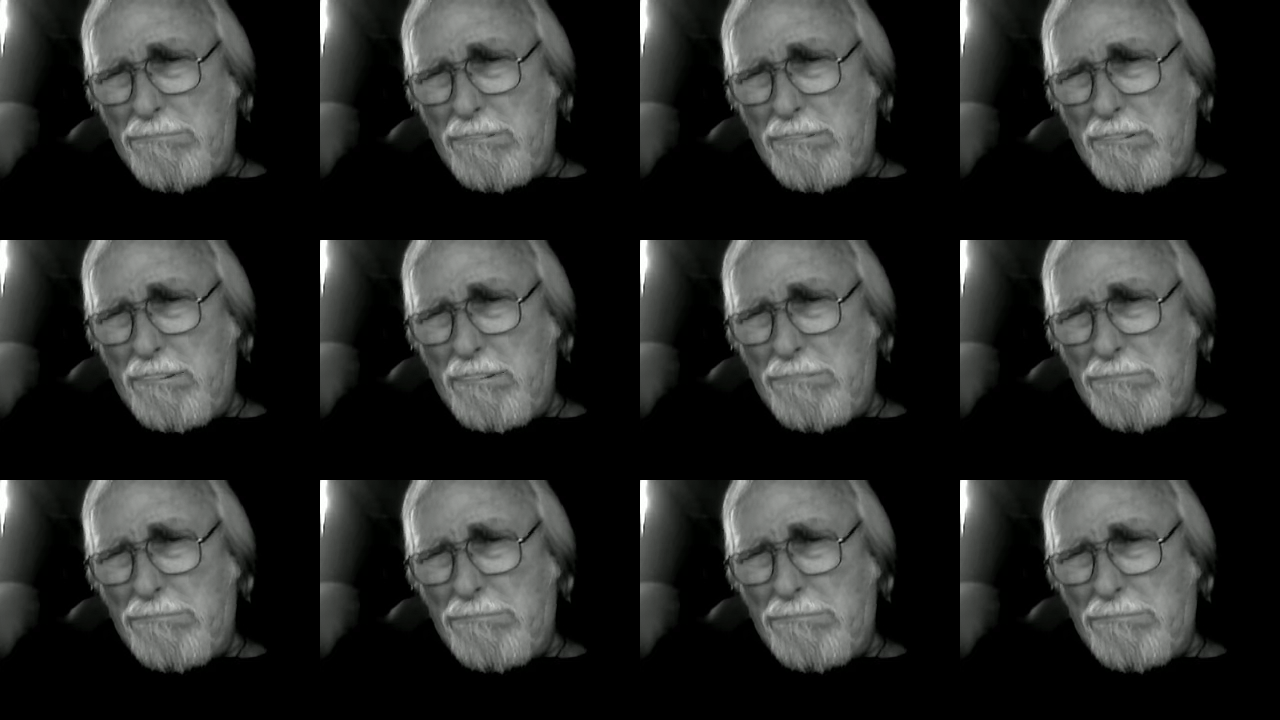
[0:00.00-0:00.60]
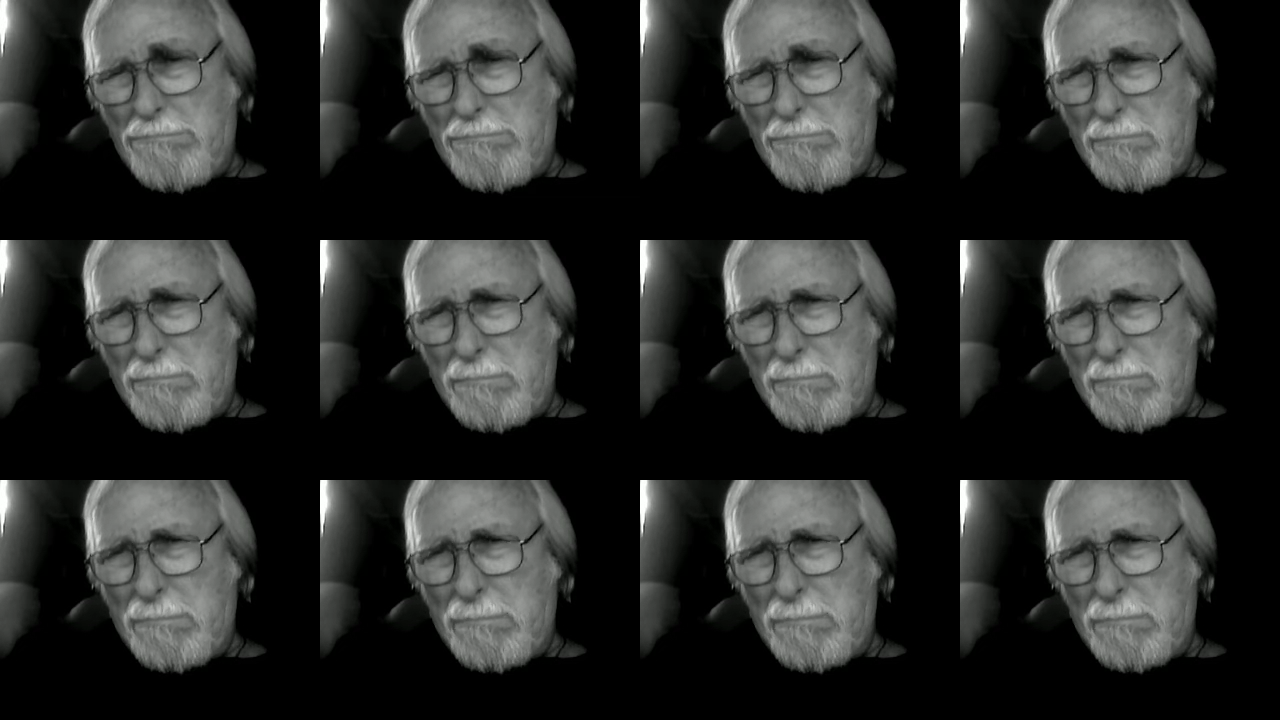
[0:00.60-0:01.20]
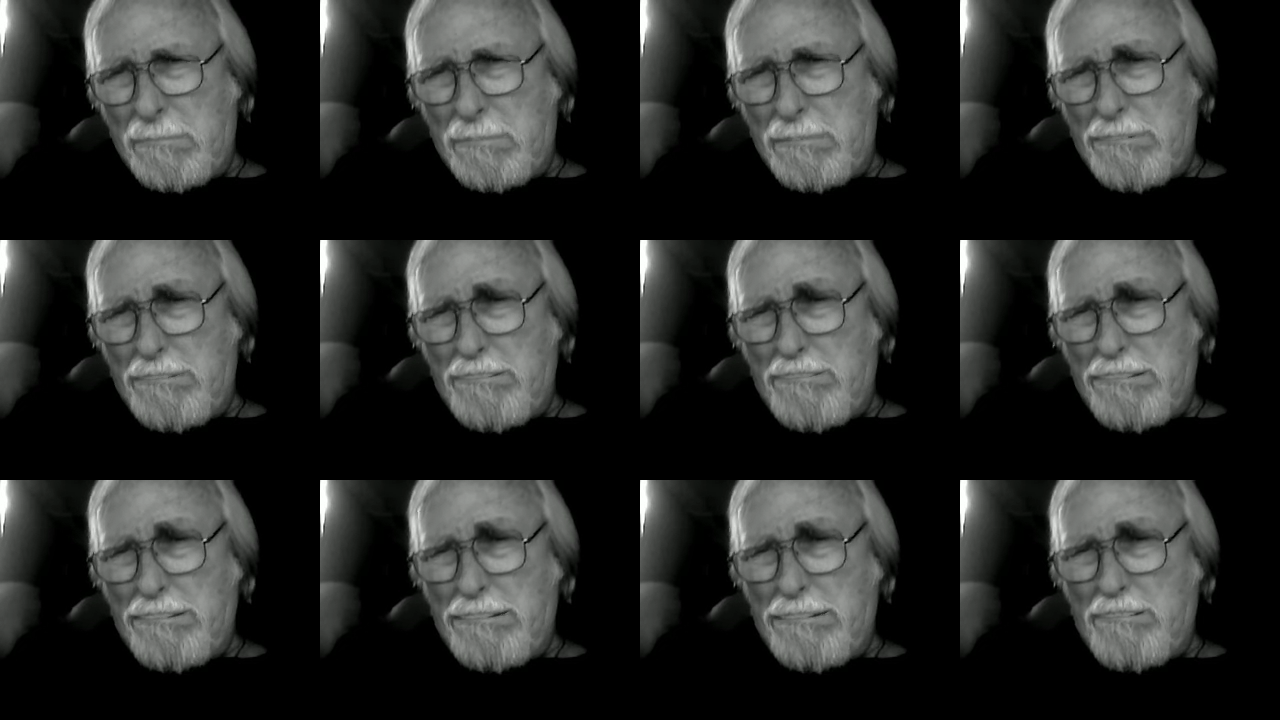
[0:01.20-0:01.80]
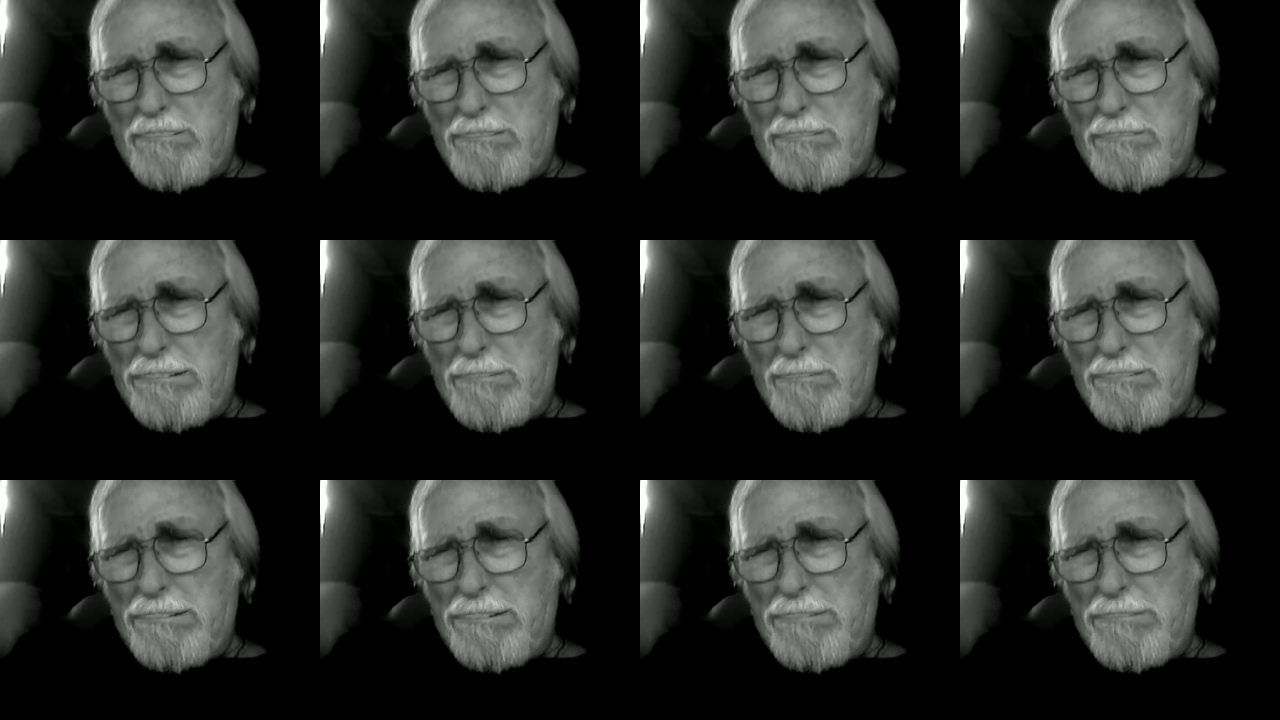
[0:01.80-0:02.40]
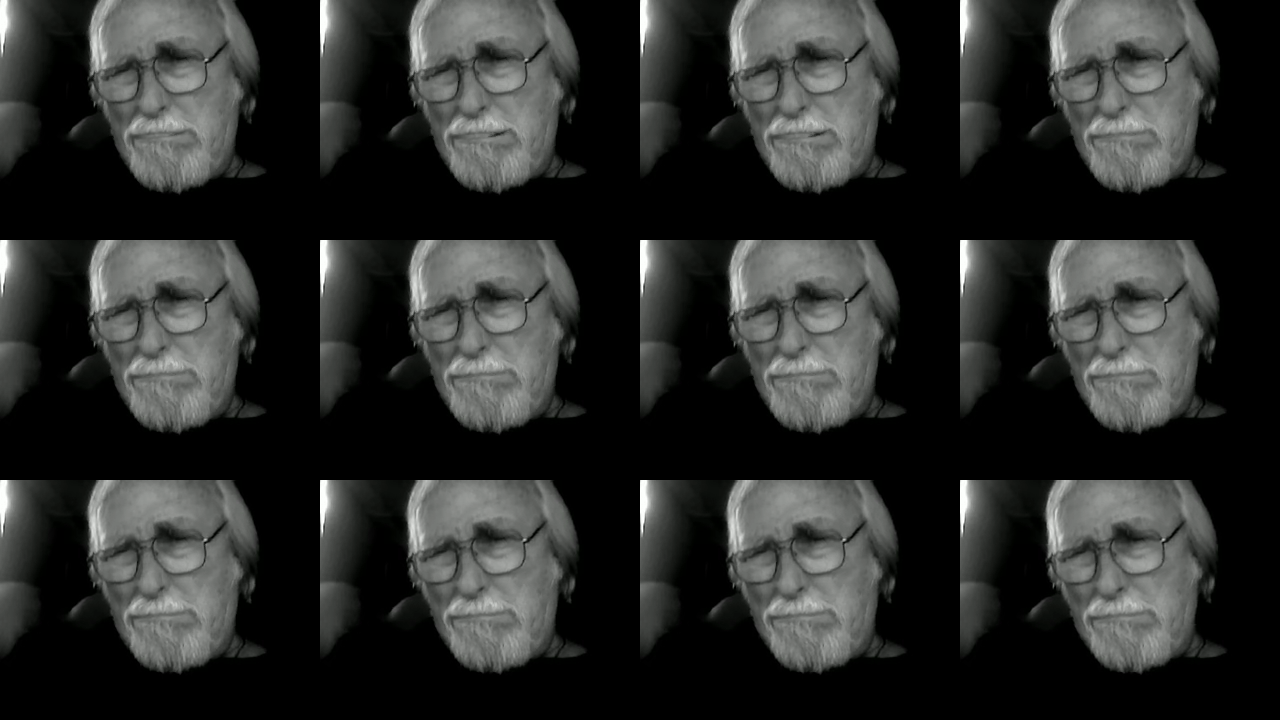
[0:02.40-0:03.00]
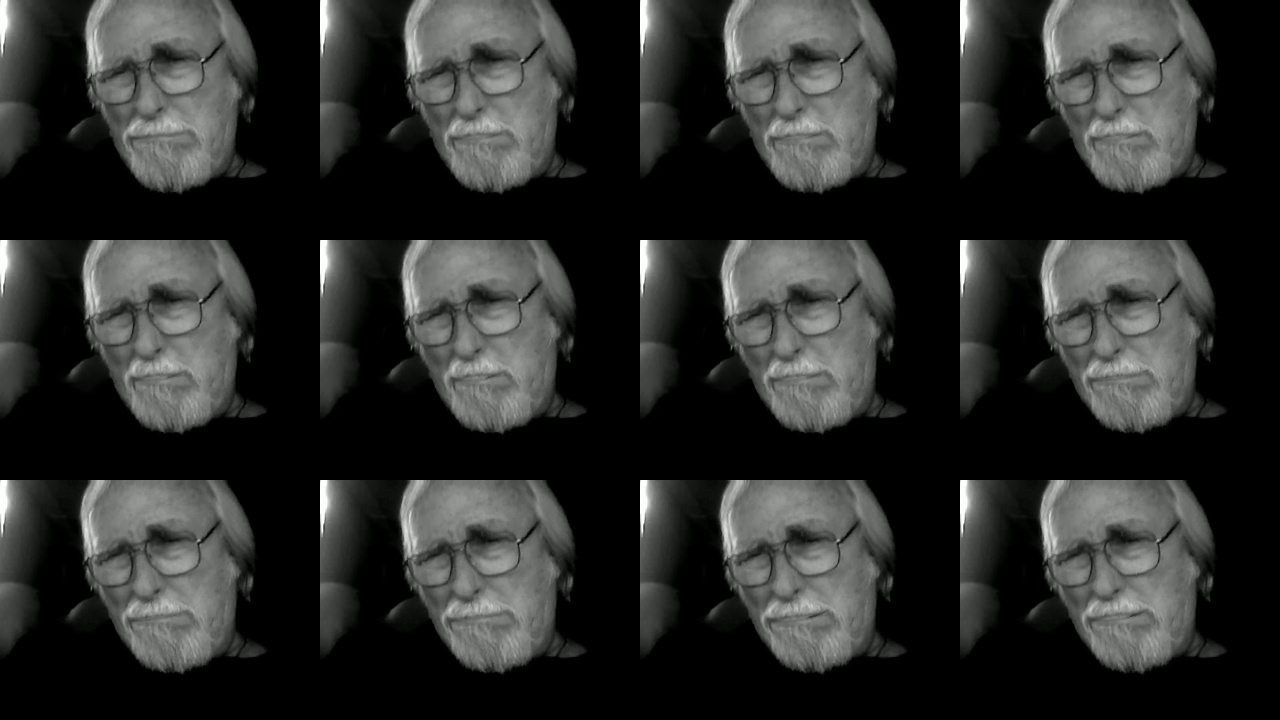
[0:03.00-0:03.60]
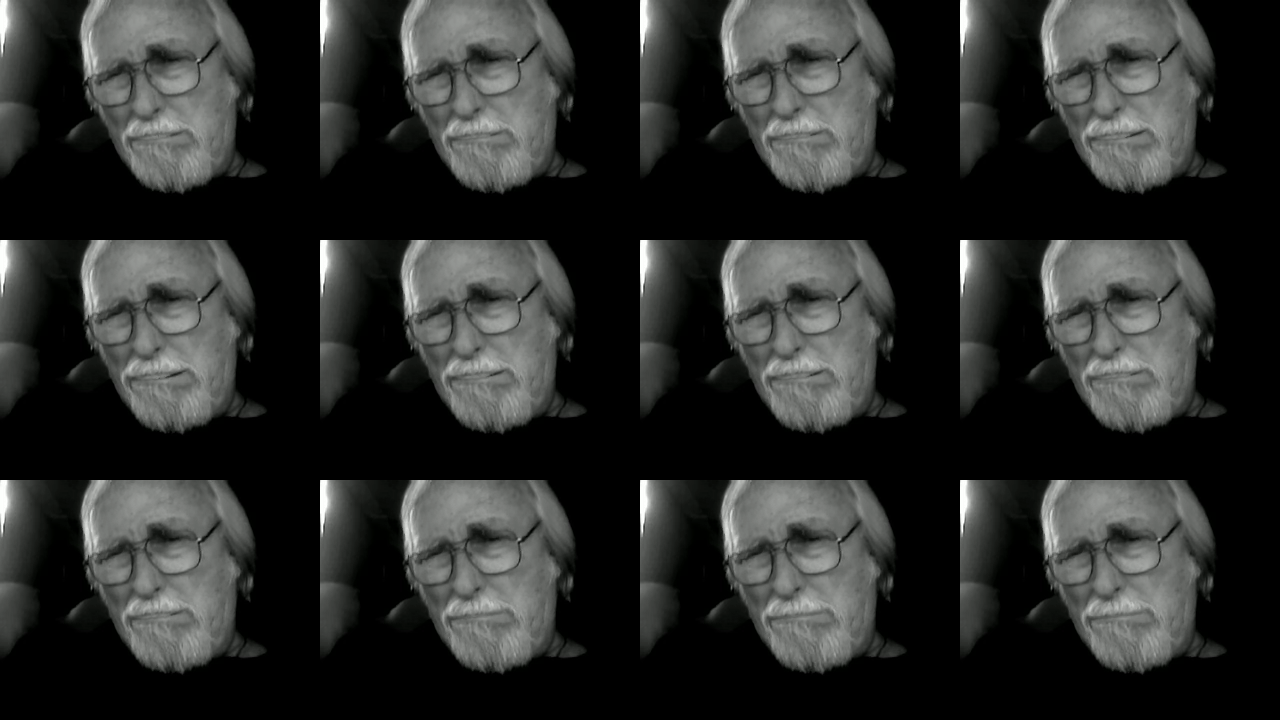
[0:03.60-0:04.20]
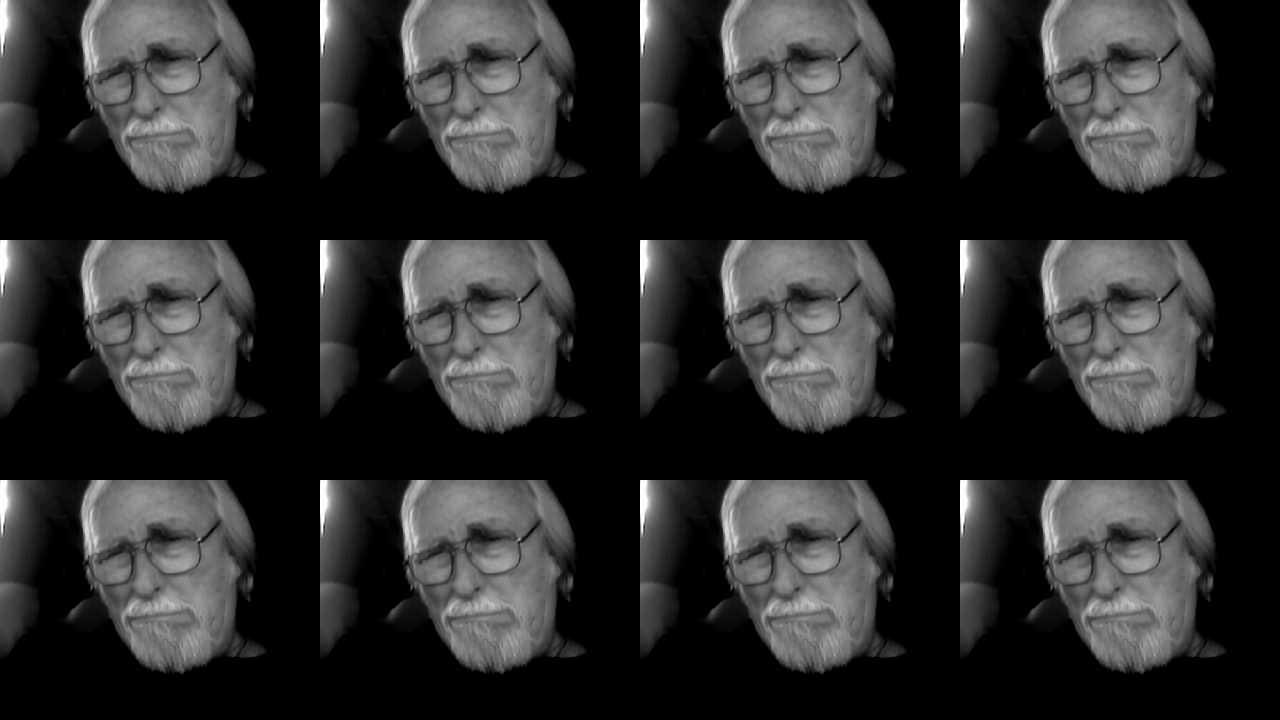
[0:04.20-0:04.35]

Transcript: you know, death come and take you, you know, just like that.